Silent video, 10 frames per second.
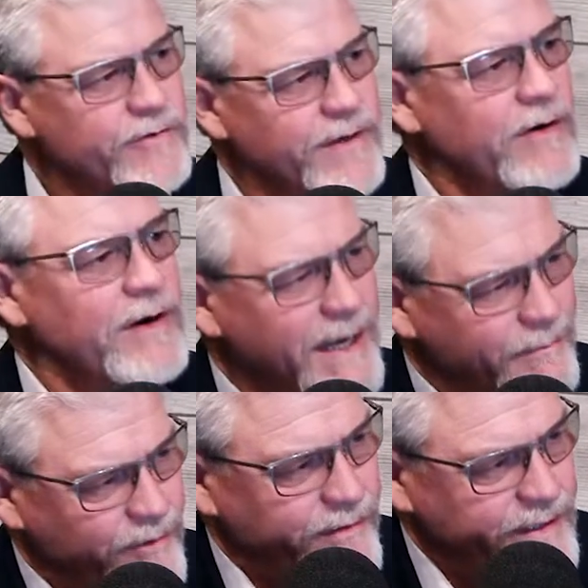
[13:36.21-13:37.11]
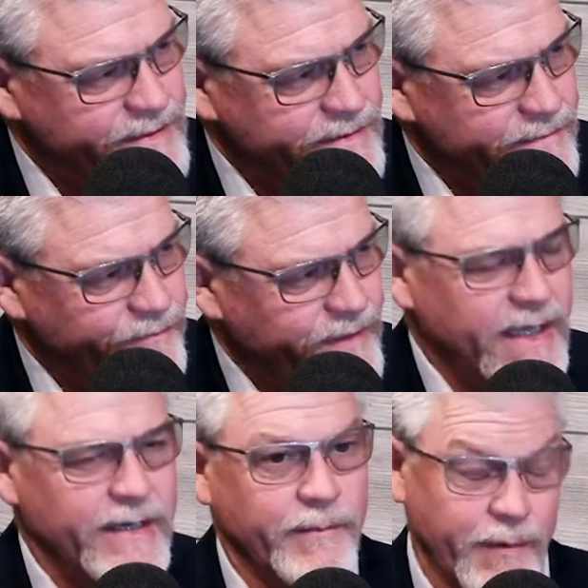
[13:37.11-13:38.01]
in our libraries,
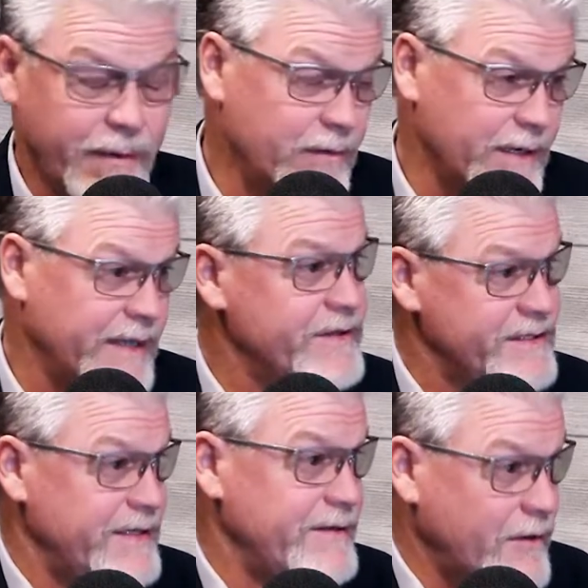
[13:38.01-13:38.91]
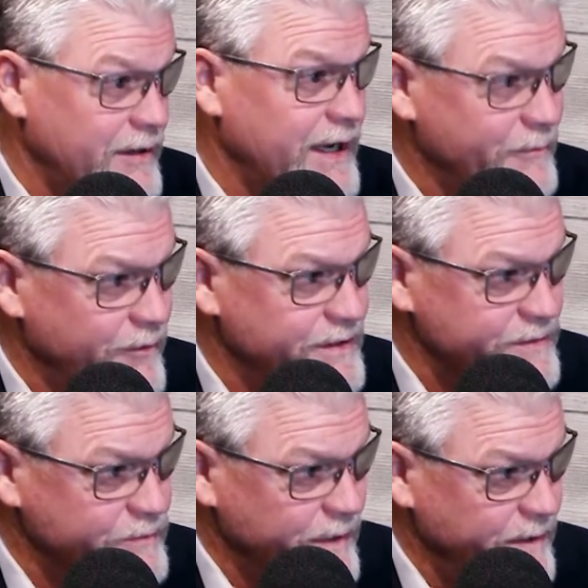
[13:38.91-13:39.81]
and apparently that's in our libraries
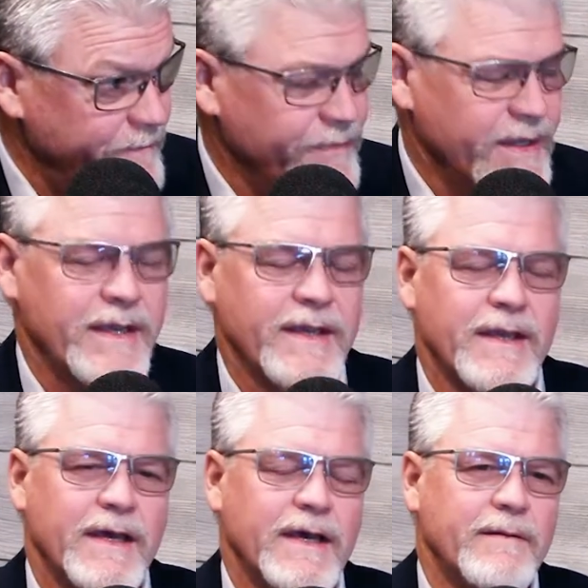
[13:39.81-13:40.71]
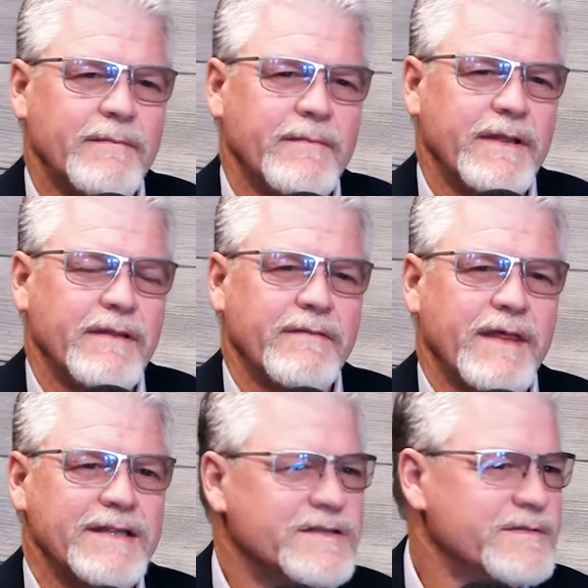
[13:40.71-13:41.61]
as well.
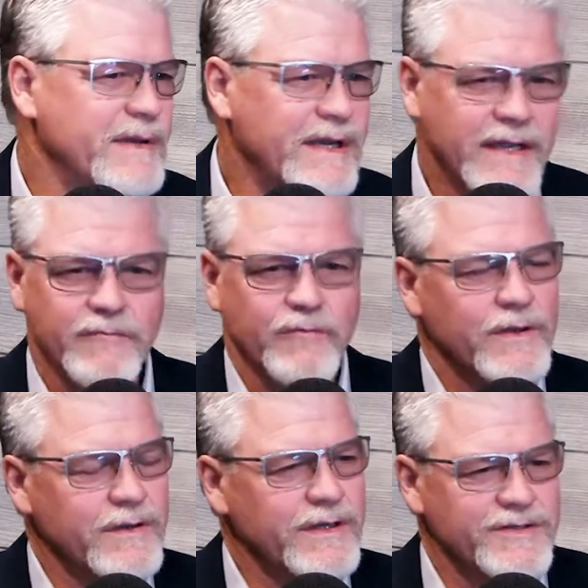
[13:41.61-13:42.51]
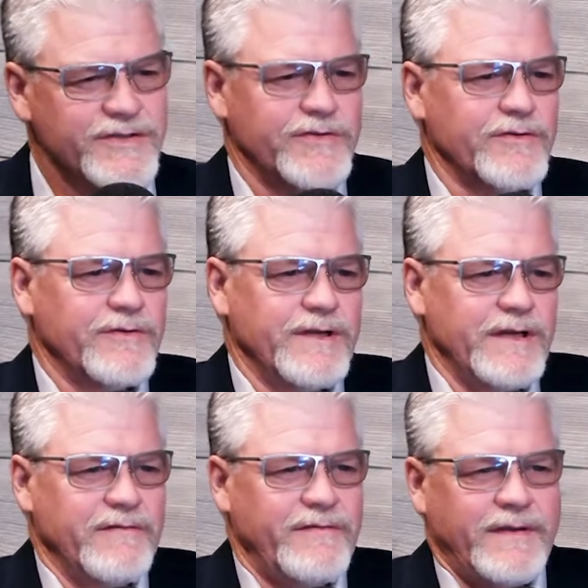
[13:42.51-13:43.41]
That's been a real concern
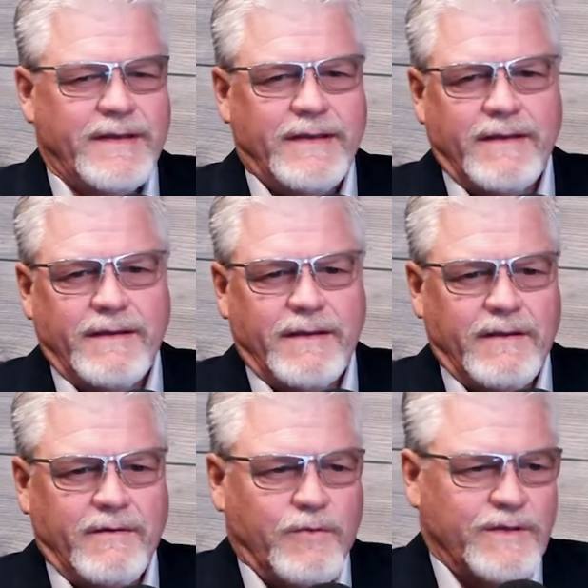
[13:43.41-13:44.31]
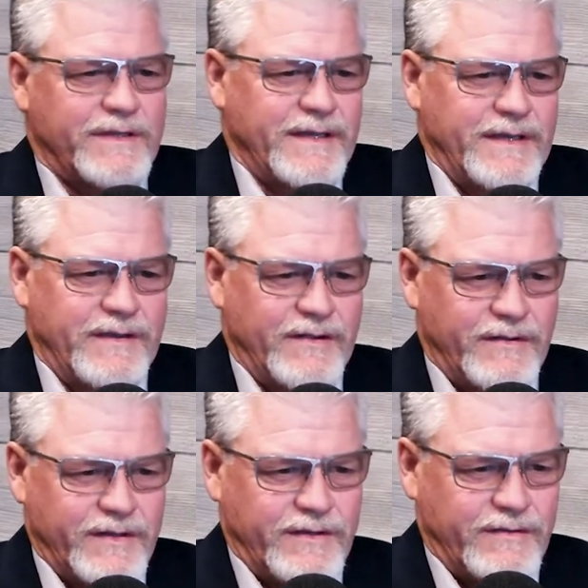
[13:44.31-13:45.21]
of what
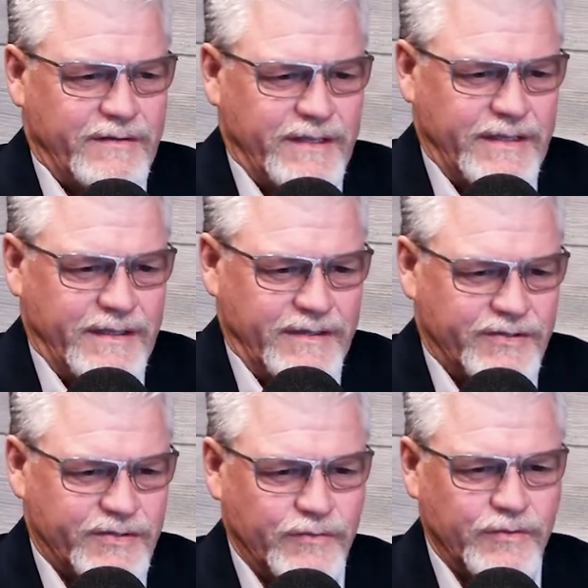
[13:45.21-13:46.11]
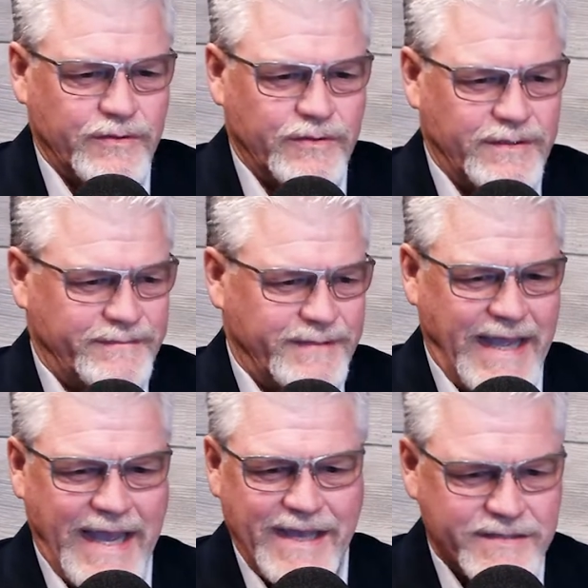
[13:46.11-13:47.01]
the school
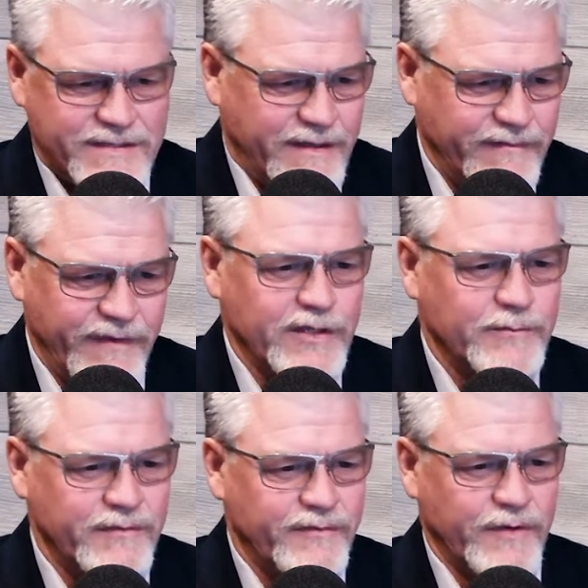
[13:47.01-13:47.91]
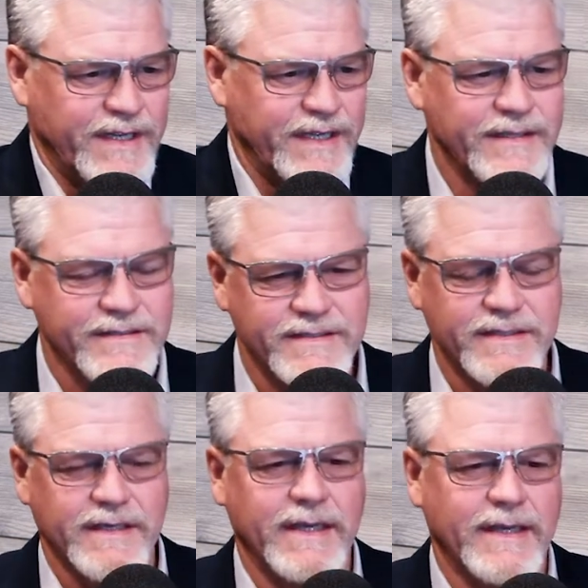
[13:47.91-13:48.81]
has available for kids.
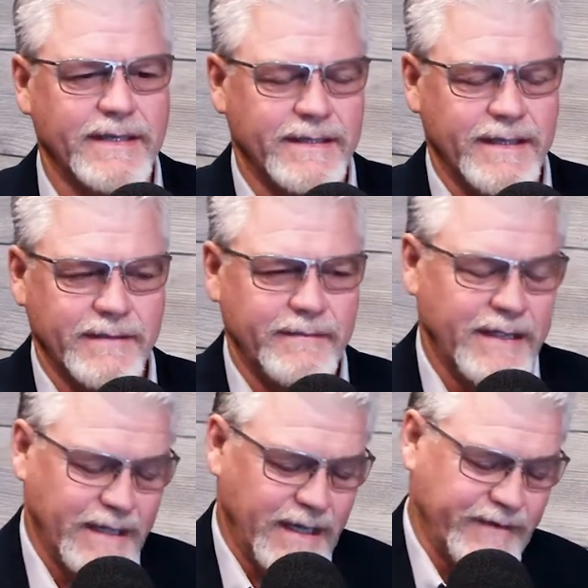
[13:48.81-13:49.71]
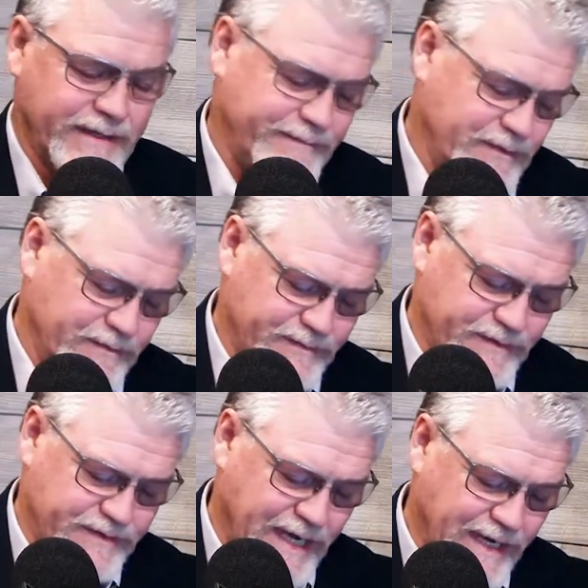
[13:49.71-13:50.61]
And I've got, you know,
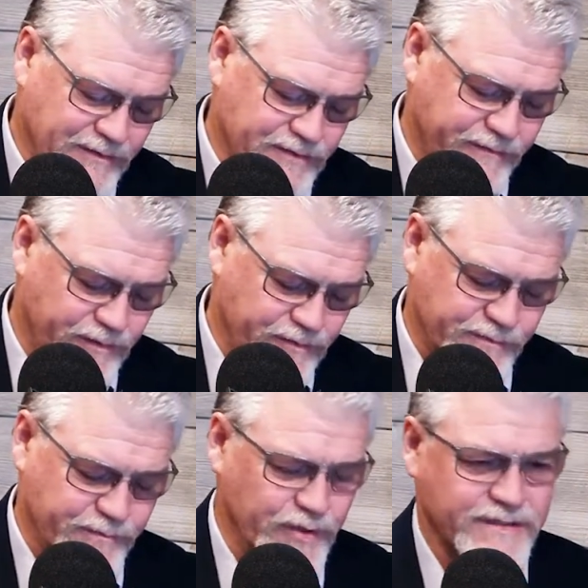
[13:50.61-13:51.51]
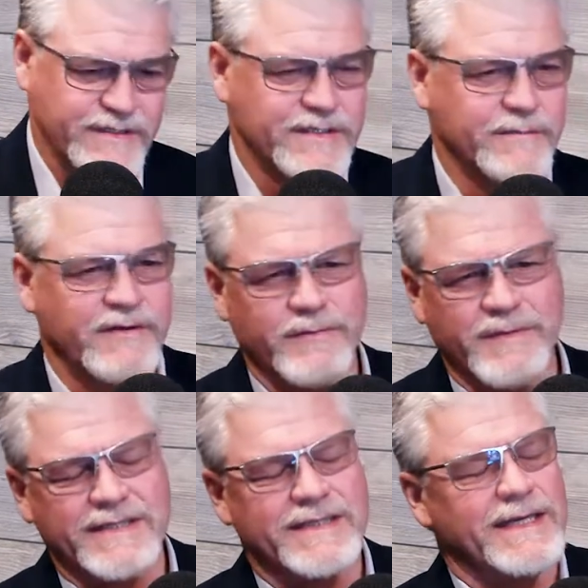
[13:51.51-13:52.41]
the titles of those books and some of them.
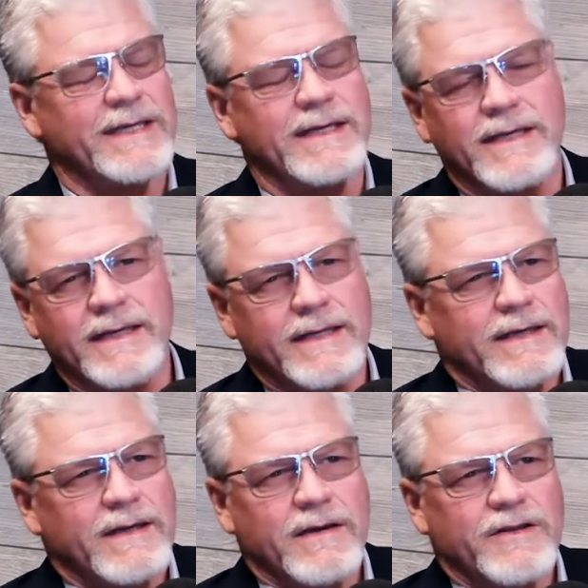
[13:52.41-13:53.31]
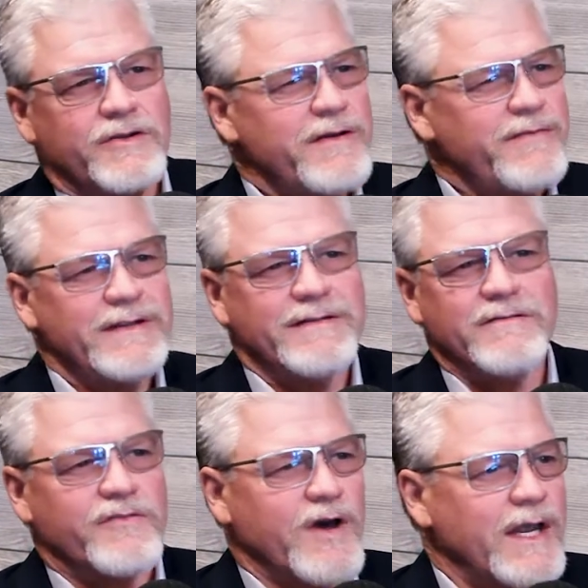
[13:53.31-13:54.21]
And it's like, do you have a
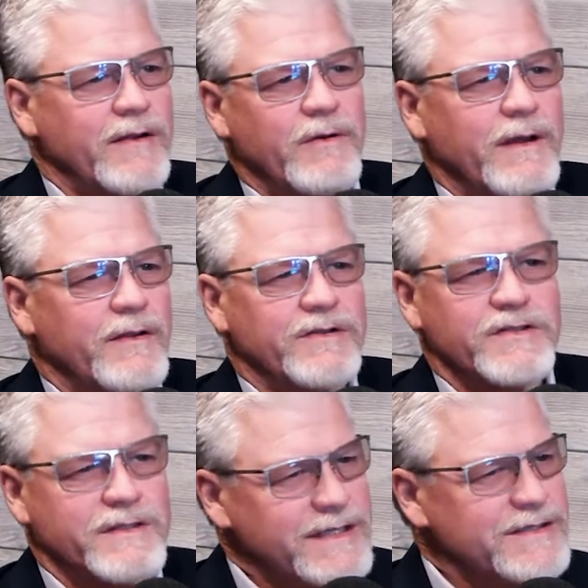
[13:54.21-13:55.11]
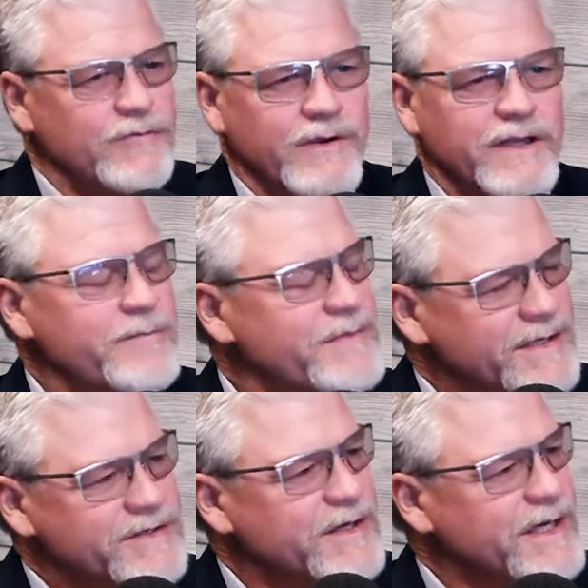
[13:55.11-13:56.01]
thought? Yes, that's curriculum
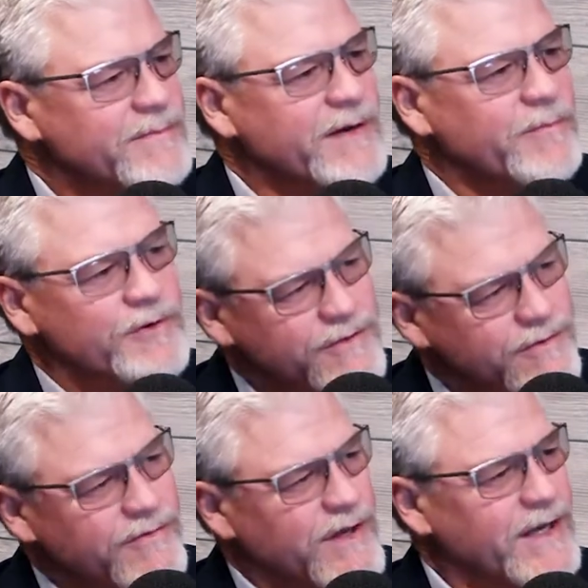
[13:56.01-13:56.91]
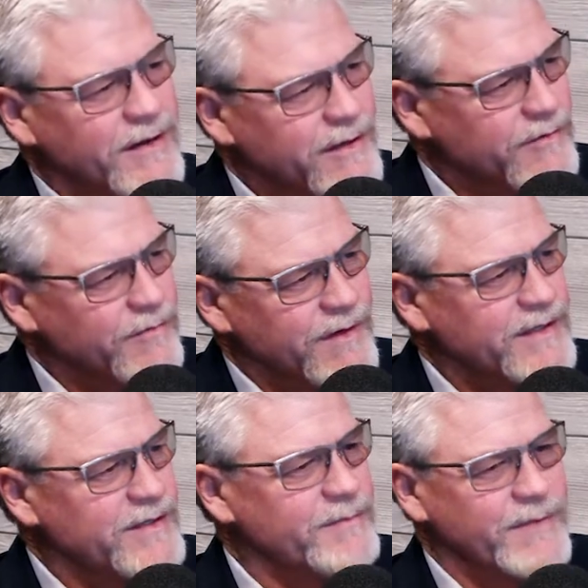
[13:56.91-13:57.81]
thing's going to come up. What's your thought on
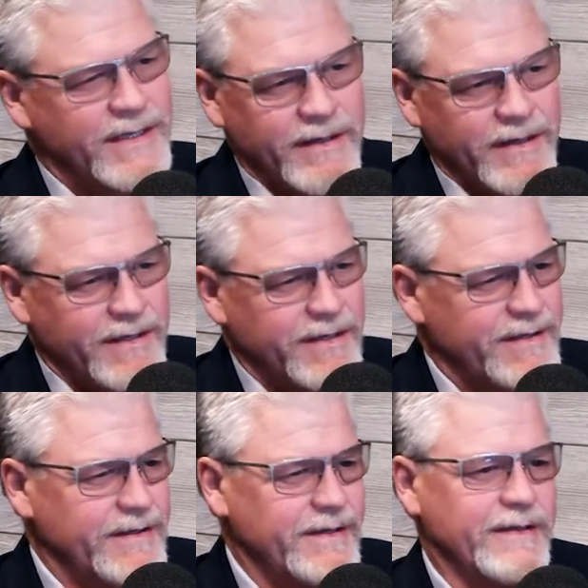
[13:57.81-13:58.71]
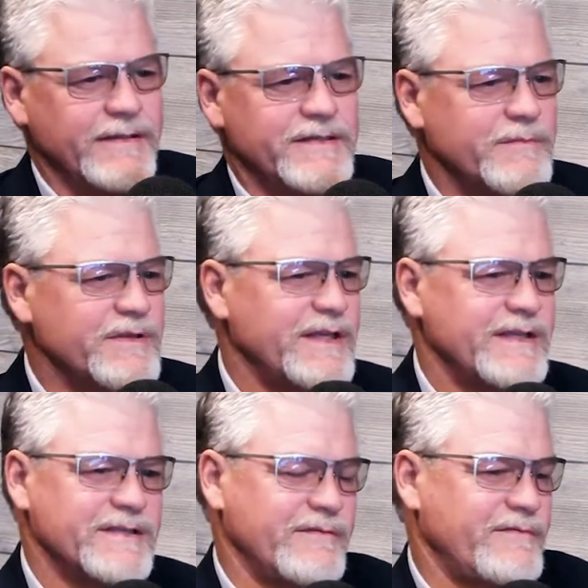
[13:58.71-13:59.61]
curriculum and on some of
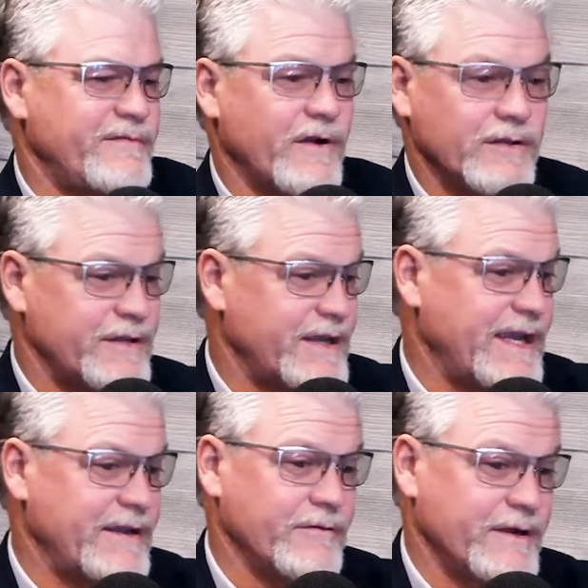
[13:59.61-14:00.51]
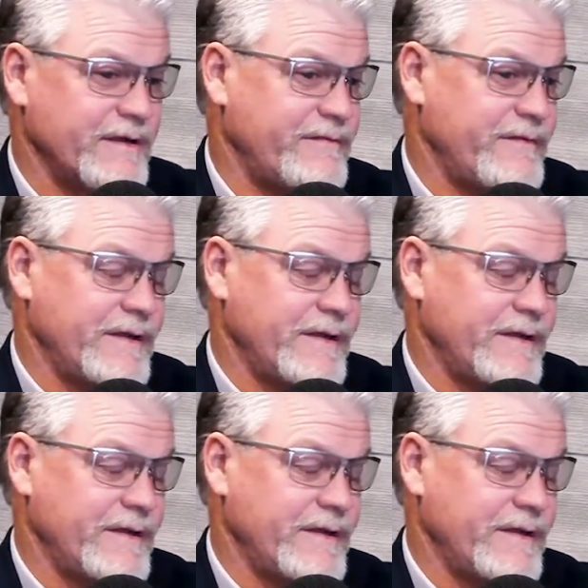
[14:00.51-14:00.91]
these that fall into category of,